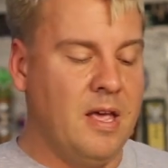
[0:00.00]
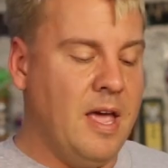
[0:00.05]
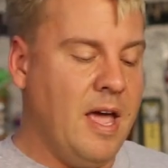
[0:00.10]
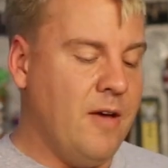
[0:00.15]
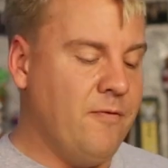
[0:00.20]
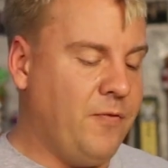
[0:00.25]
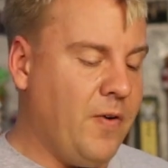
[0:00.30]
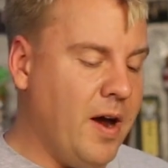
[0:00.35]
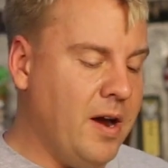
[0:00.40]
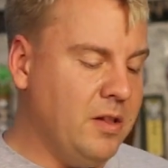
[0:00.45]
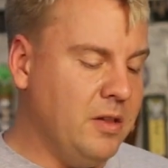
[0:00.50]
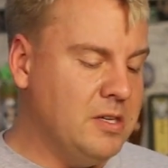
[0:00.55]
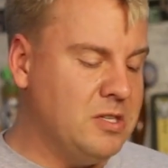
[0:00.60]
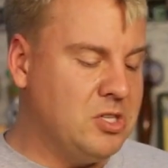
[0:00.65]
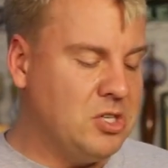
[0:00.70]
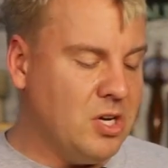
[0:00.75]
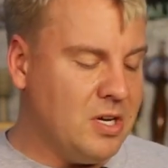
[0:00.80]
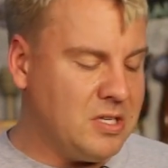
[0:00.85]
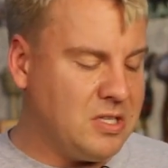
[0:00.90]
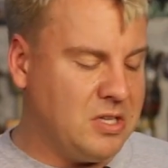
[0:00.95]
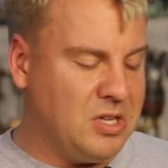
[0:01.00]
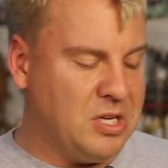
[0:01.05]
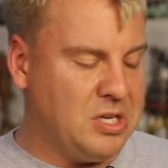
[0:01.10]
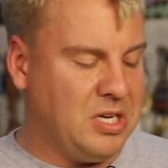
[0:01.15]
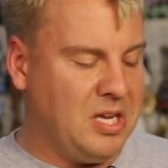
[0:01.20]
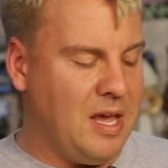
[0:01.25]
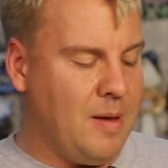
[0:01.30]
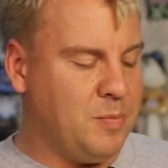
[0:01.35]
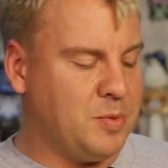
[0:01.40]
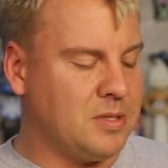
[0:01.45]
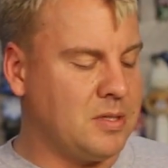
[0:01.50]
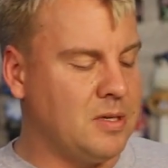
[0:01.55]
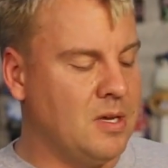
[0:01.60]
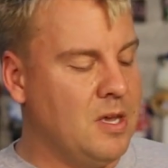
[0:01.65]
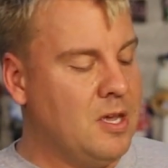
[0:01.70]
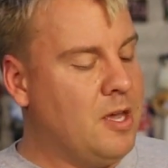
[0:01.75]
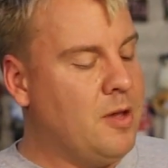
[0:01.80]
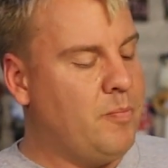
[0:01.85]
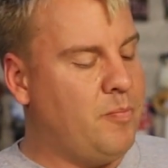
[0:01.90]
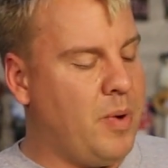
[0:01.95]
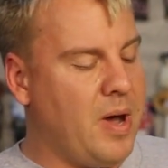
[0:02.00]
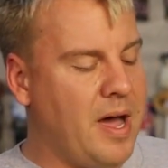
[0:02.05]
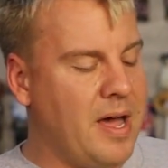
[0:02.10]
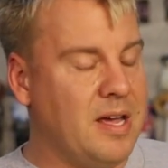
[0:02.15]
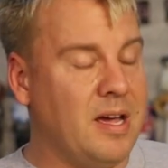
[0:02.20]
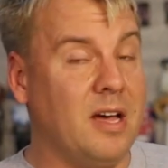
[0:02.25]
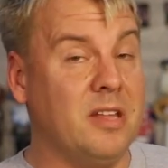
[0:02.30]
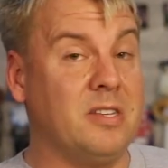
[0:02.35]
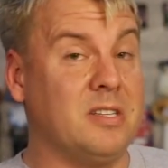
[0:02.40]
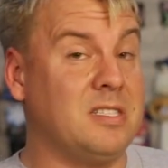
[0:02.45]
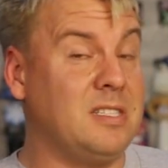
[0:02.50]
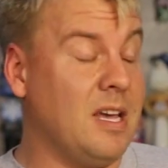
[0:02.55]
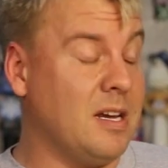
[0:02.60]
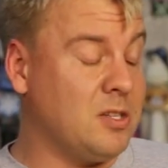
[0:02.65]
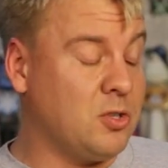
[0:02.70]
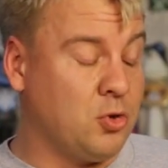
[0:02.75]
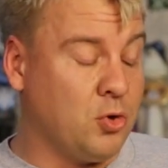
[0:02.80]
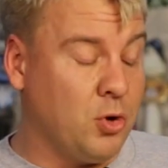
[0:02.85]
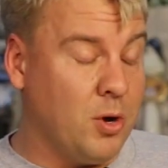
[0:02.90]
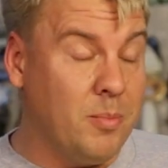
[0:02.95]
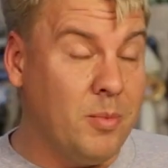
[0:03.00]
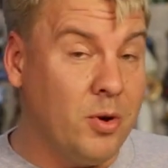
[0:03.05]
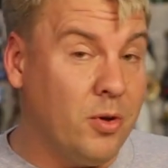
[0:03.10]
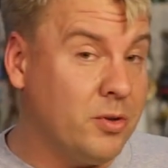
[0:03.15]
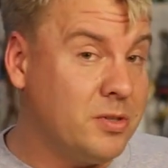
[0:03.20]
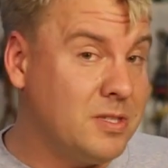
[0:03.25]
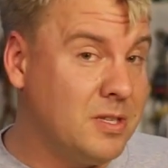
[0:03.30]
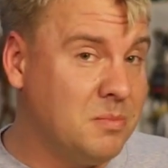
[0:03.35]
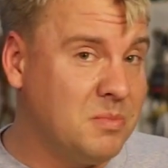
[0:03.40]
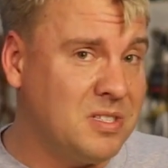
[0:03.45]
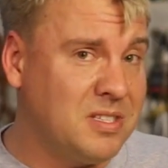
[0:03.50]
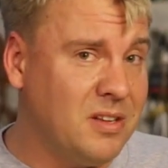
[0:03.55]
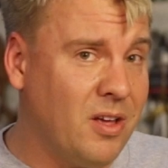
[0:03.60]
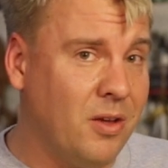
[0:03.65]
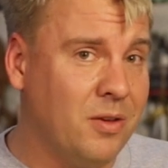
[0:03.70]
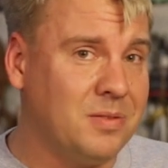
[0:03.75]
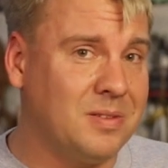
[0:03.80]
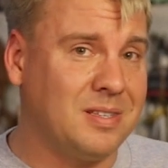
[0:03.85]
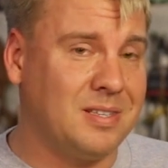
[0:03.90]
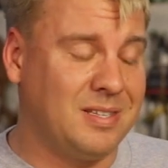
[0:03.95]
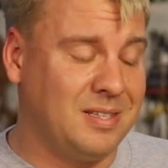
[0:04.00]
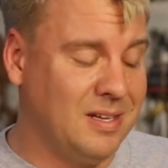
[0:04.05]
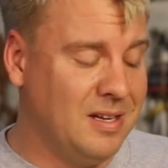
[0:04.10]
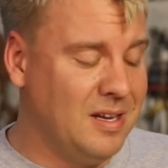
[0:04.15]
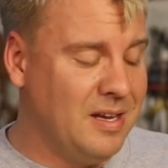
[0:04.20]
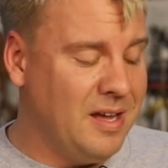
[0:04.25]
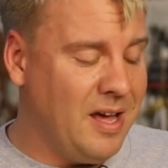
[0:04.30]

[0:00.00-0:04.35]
And finally, Just the Tips by the sex criminals themselves.